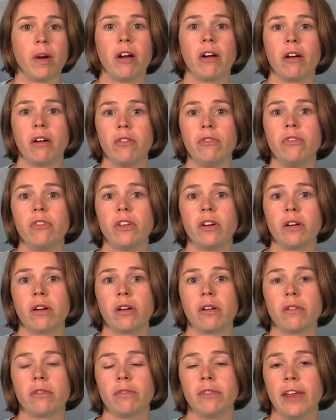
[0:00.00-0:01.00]
aware of
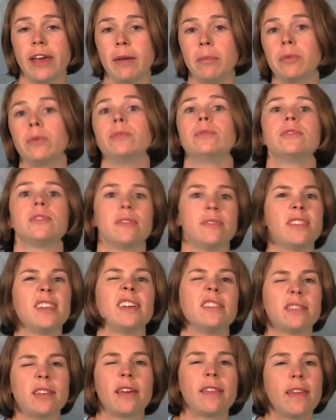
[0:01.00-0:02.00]
their labels and
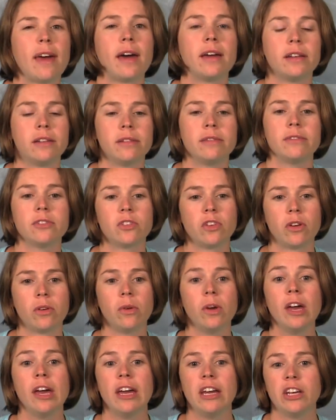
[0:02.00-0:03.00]
things like that.
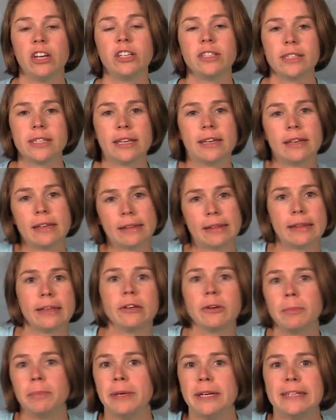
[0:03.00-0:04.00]
So you can see it in
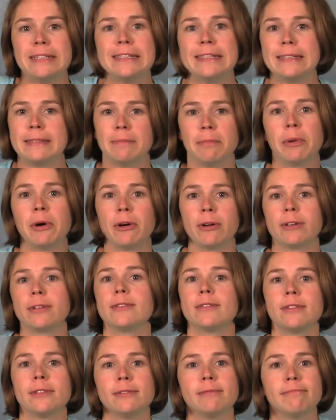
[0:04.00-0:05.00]
little pieces and
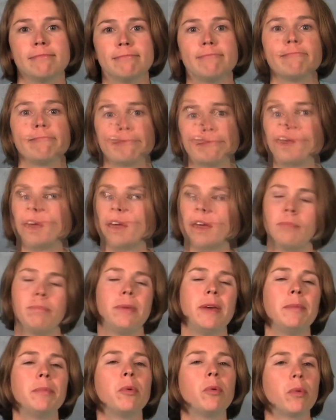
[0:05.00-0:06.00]
parts.
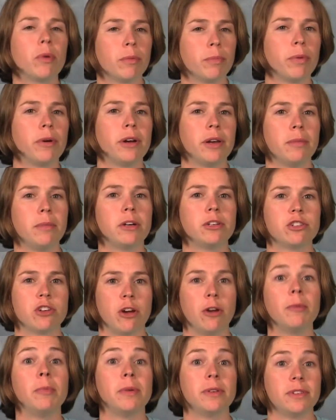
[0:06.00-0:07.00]
And people were pretty much
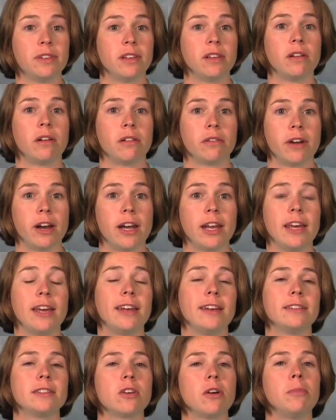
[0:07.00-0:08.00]
open to it
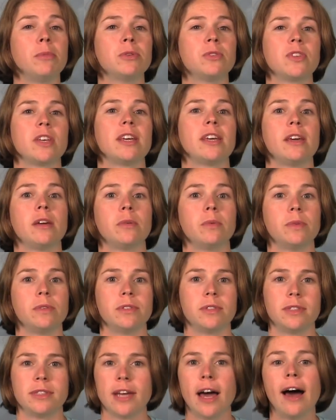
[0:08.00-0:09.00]
already, and it's almost like it
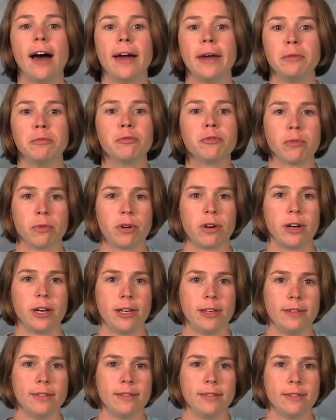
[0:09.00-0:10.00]
was time for
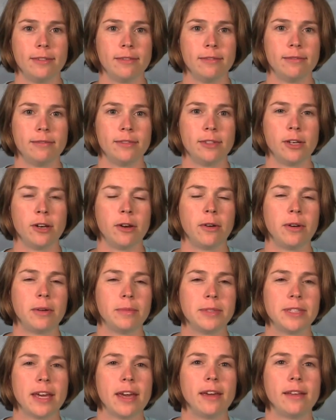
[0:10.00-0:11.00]
it. You know what
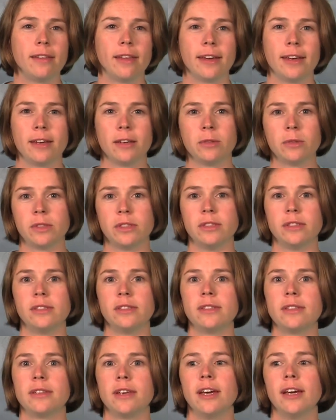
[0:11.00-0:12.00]
I'm saying? Like it
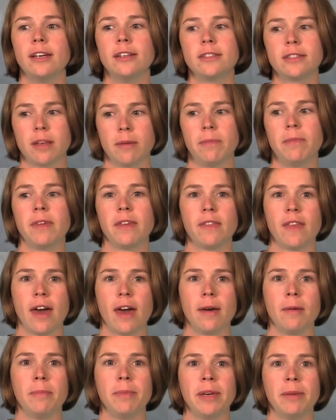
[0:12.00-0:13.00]
was something
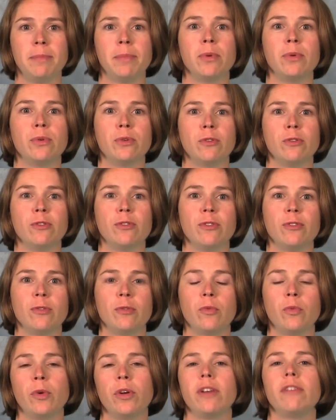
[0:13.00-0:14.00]
that people
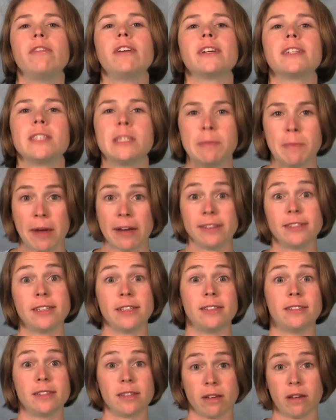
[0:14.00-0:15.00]
would have
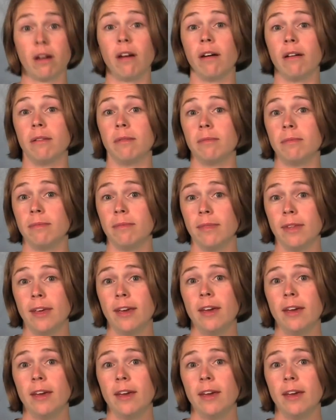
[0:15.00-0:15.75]
expected to come,